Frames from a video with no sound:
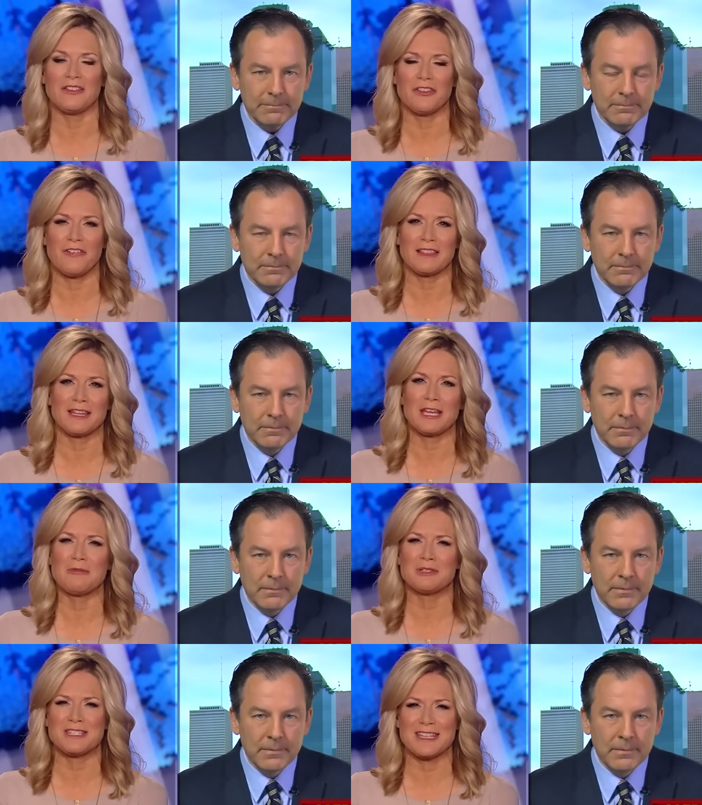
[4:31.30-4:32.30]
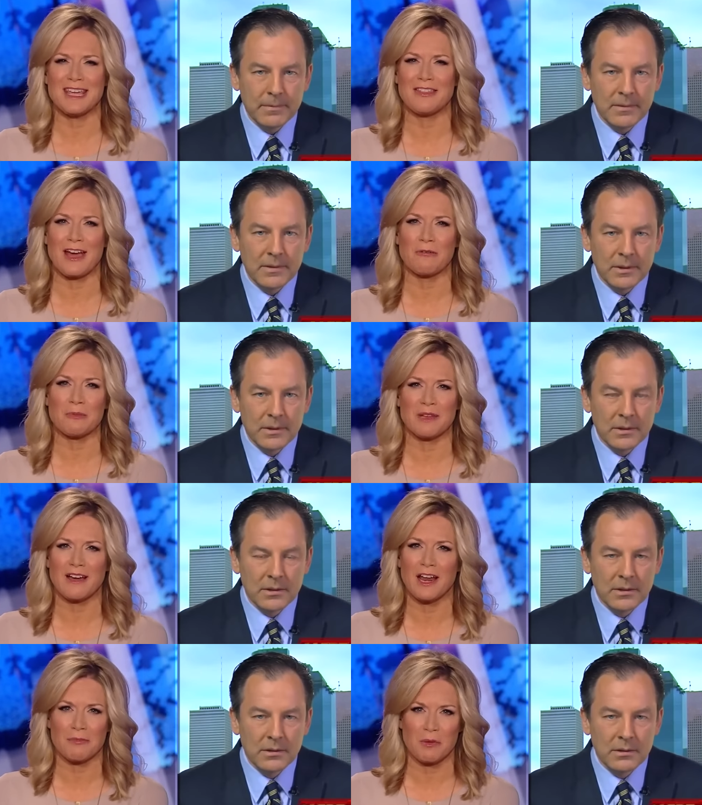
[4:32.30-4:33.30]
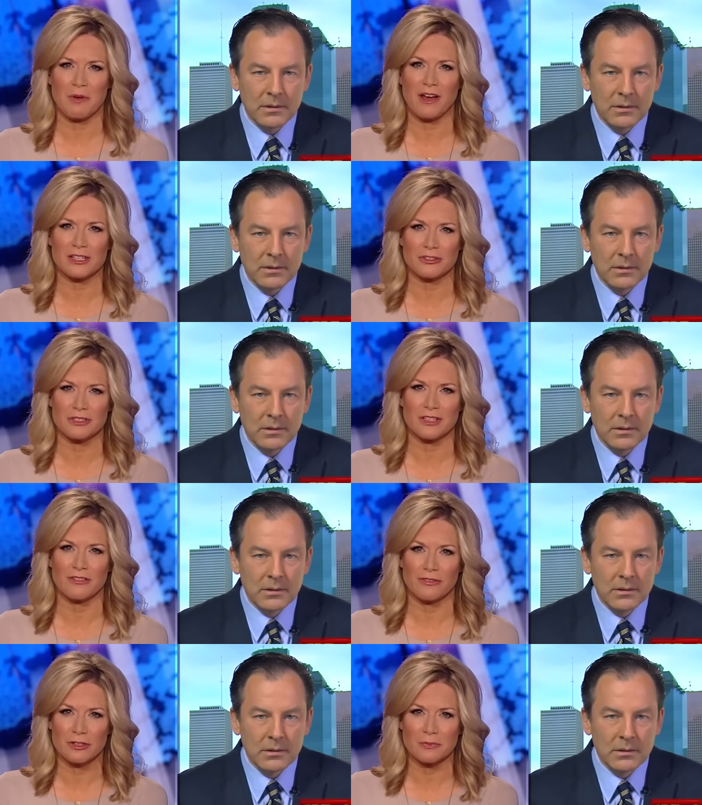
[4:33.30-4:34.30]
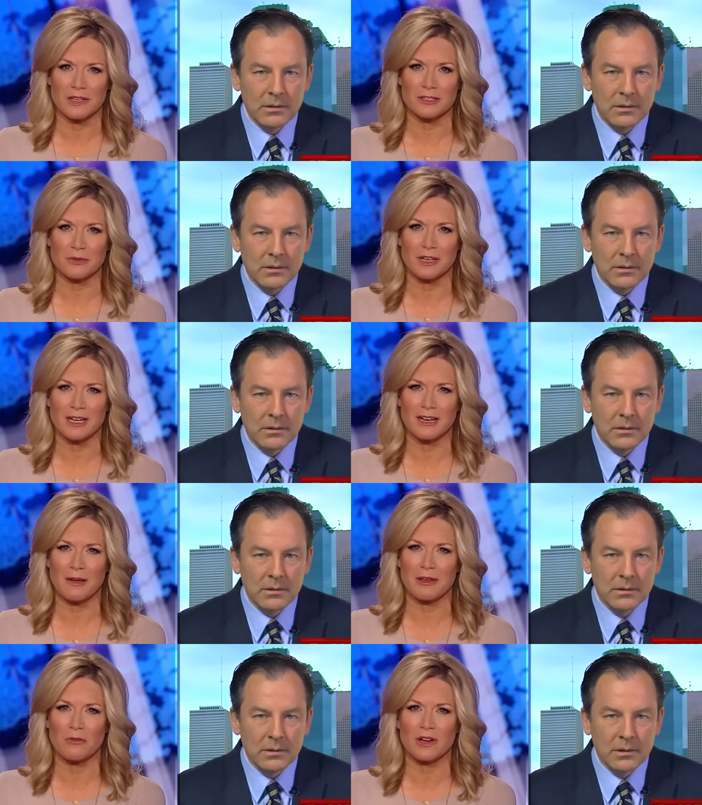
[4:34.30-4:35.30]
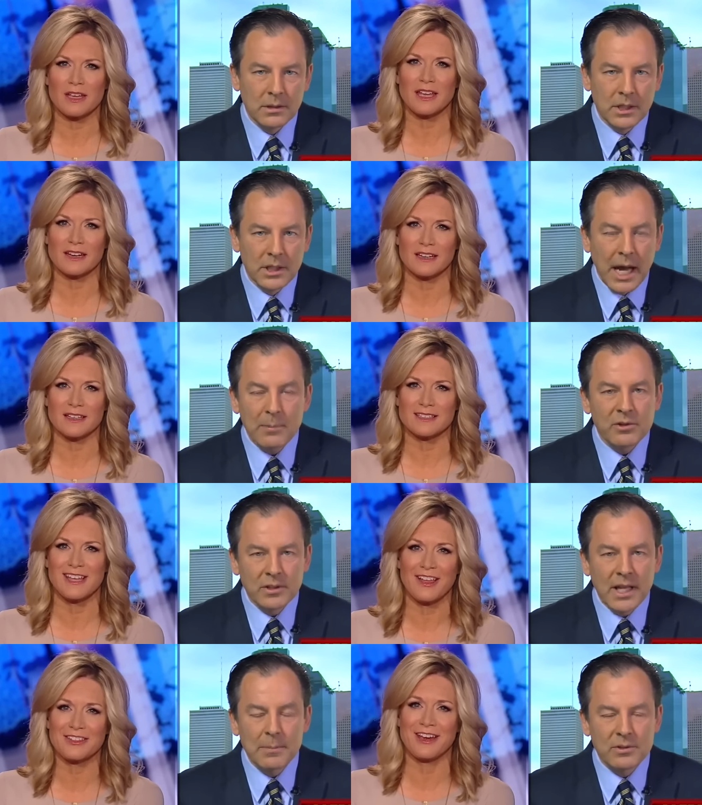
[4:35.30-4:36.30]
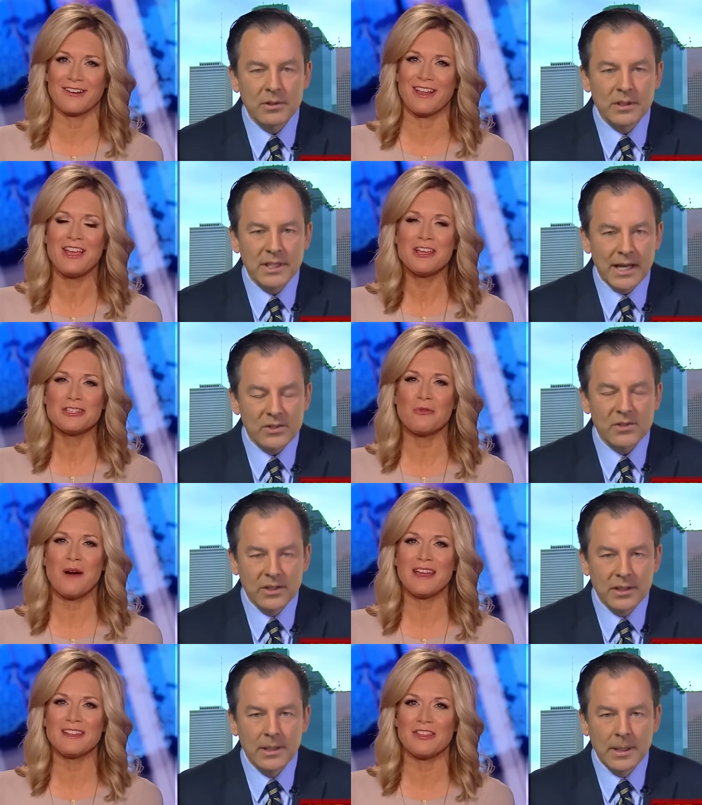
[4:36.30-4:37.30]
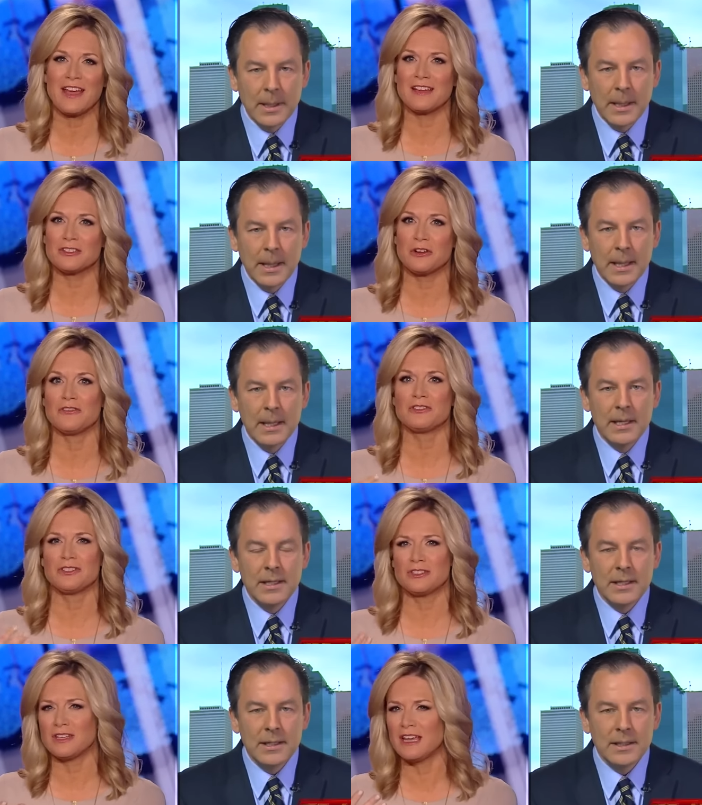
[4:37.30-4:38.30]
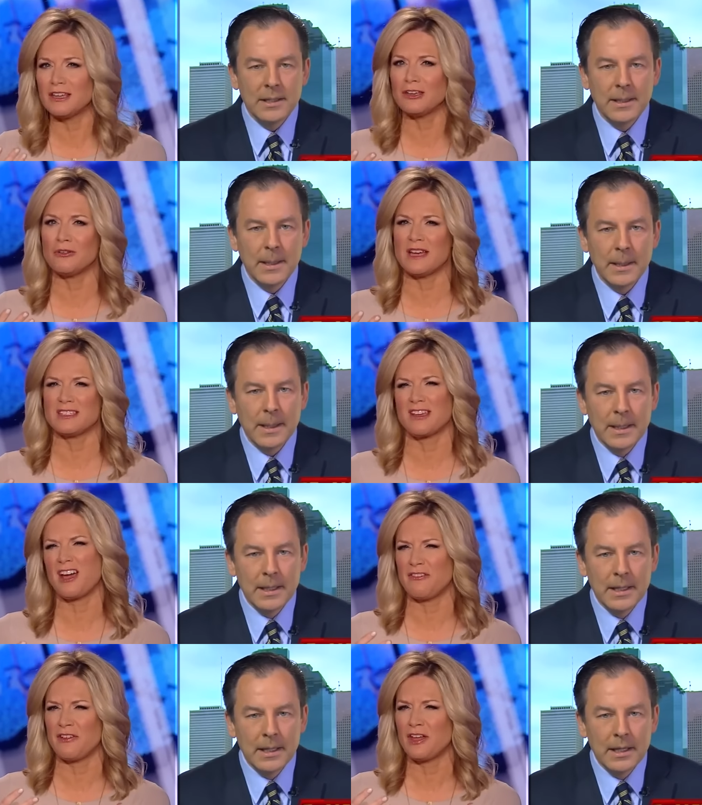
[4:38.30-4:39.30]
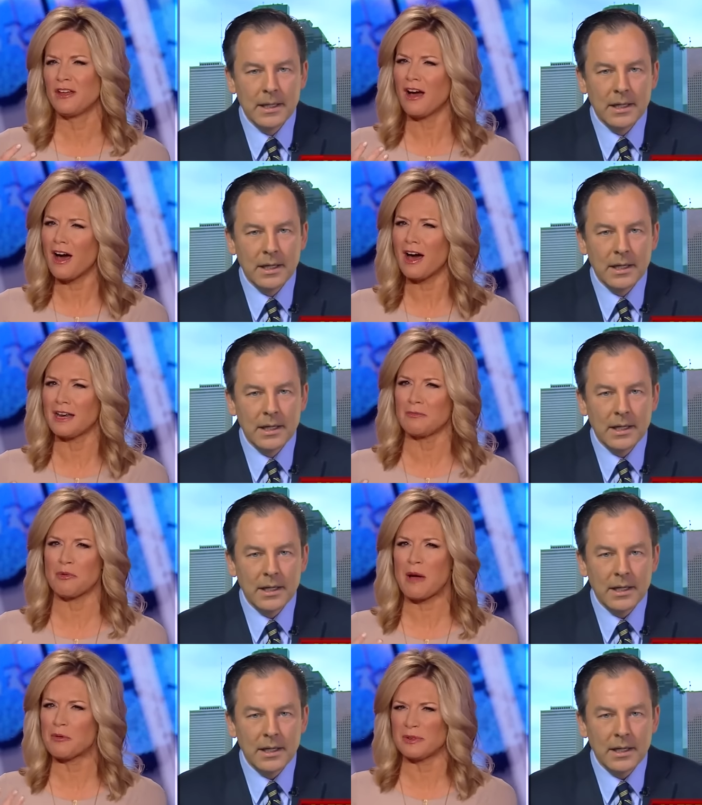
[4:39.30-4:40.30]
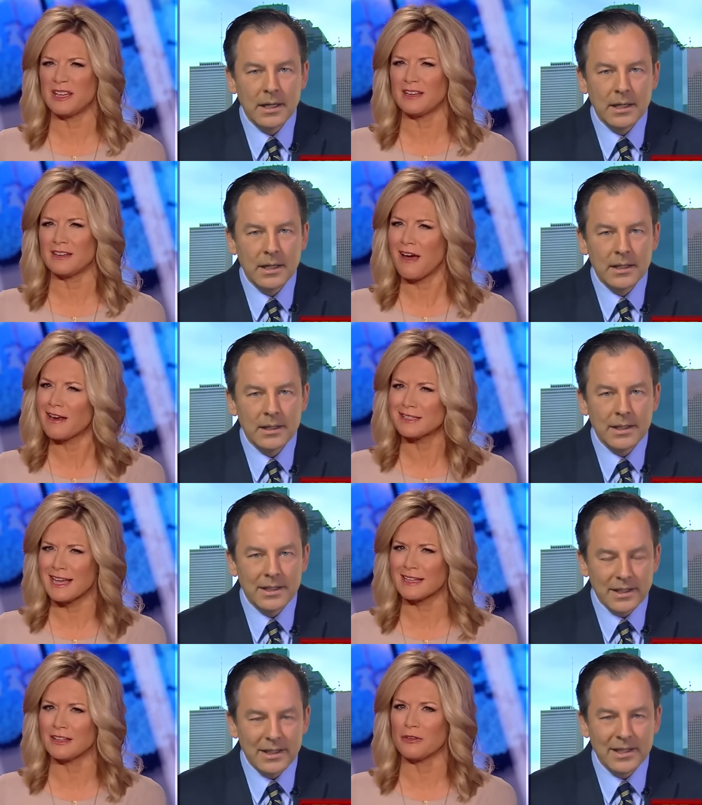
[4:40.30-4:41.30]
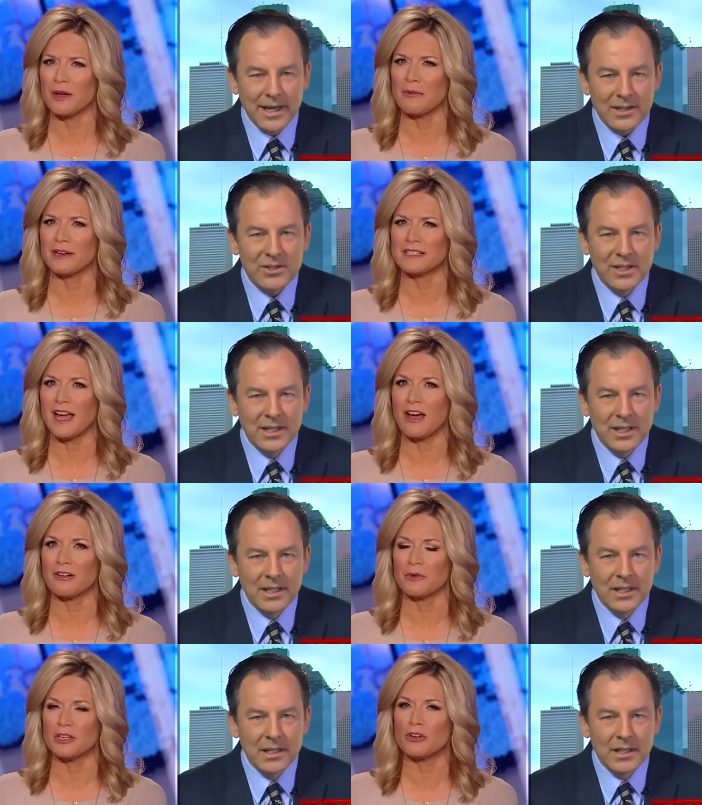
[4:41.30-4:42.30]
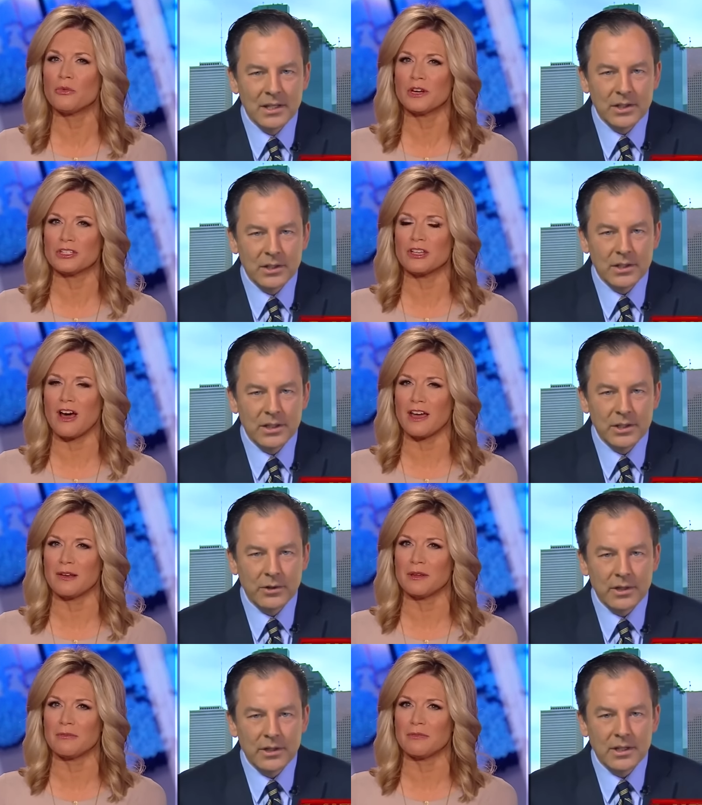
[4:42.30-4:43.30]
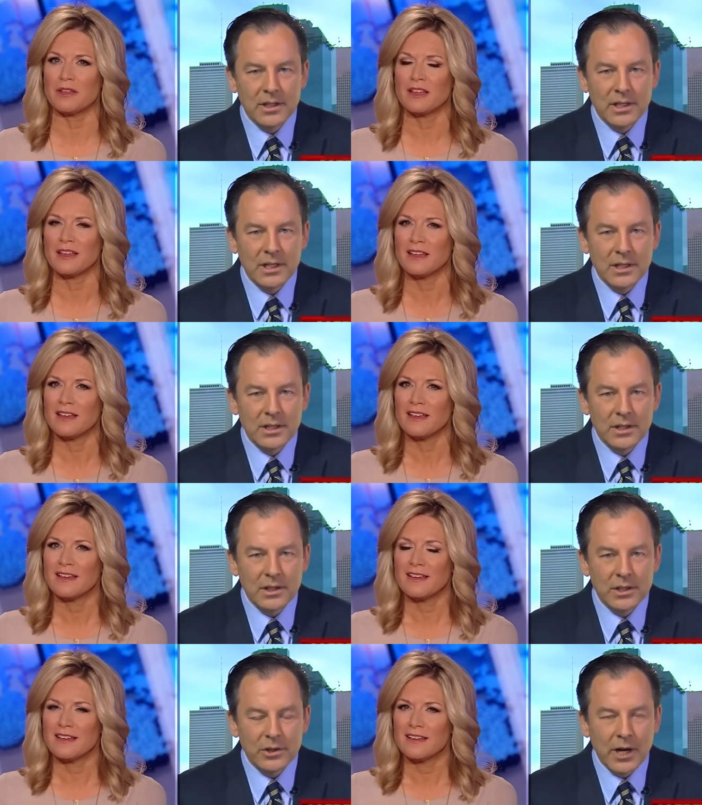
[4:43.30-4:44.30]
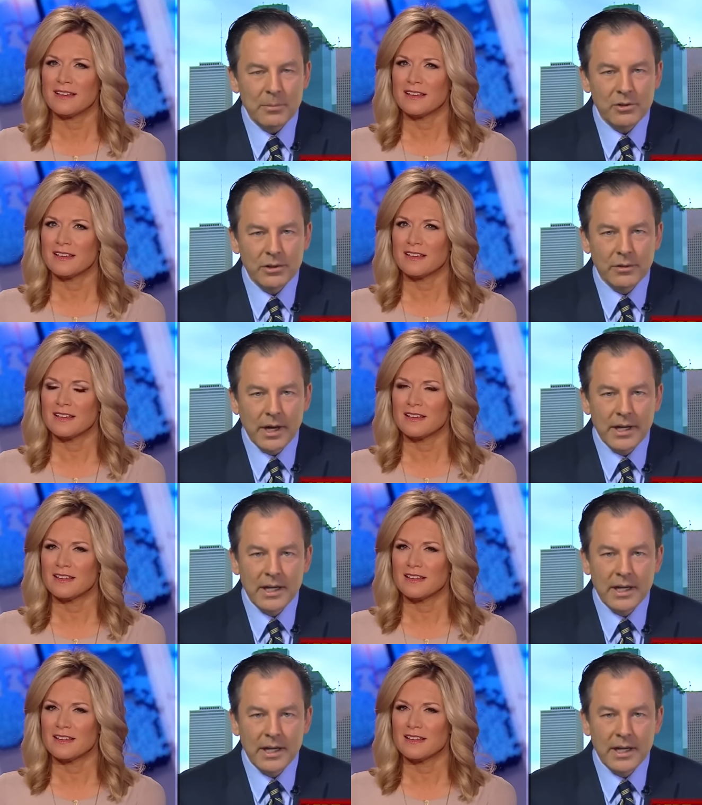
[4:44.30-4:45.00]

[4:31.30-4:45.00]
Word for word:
Speaker 1: the fact that he would say that would be kind of preposterous in the first place, wouldn't it? I mean, what candidate absolute, in South Carolina? Yes. So why didn't that sort of hit you as kind of odd and probably not exactly the way yes. it went down when you when you saw it? You're, I mean,
Speaker 2: you're absolutely right.